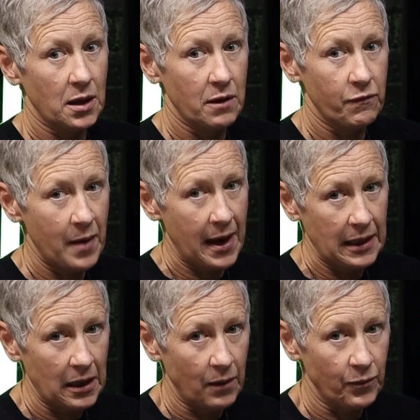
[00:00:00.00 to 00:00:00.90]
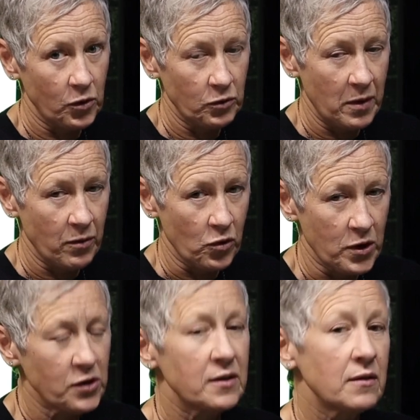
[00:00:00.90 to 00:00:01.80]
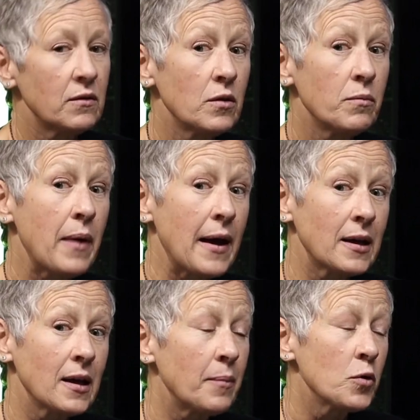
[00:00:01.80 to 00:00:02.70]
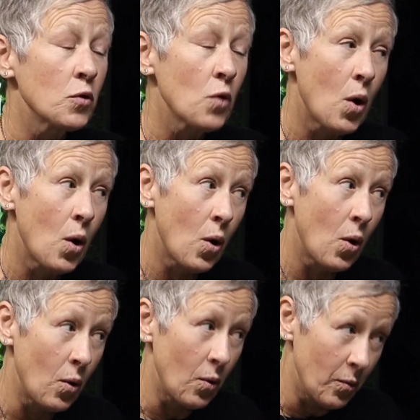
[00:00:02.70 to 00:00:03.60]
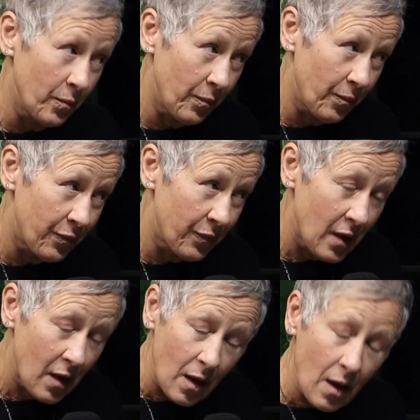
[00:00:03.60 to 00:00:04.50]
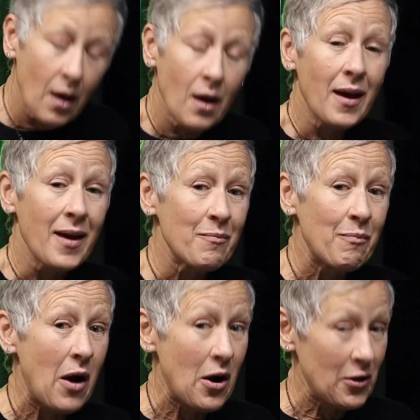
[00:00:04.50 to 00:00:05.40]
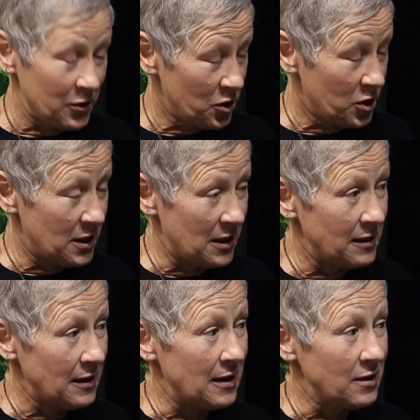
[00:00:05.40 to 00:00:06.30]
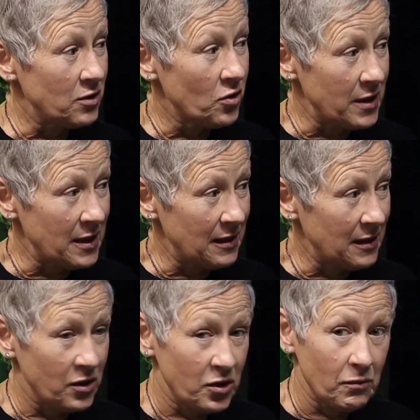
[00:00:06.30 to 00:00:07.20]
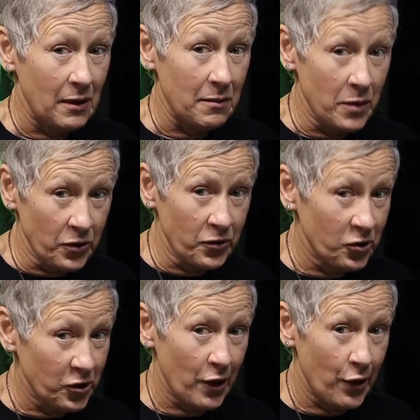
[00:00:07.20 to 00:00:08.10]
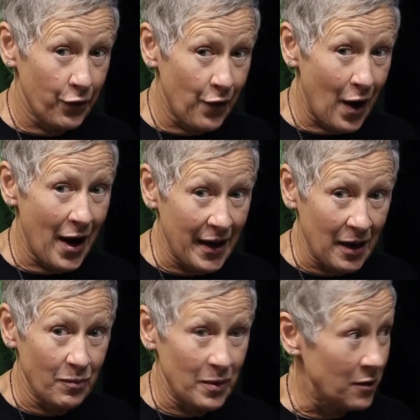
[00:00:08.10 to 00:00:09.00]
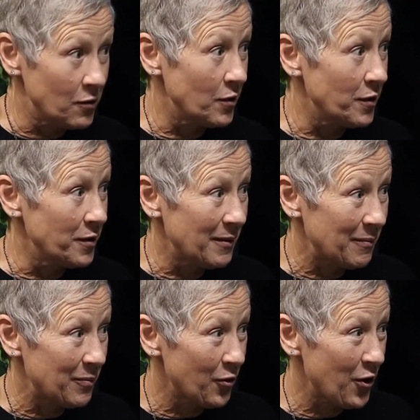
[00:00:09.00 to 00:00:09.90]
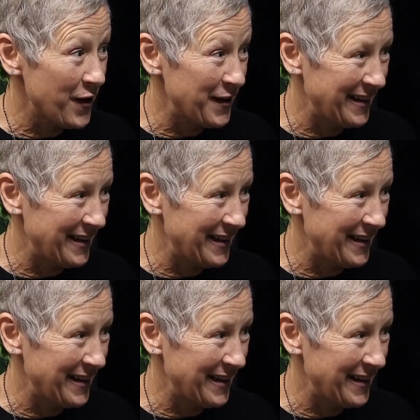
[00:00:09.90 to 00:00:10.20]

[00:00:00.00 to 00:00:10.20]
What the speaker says: of packing up those memories, packing up your home, and polishing it and turning it into a middle shelf, high appeal product.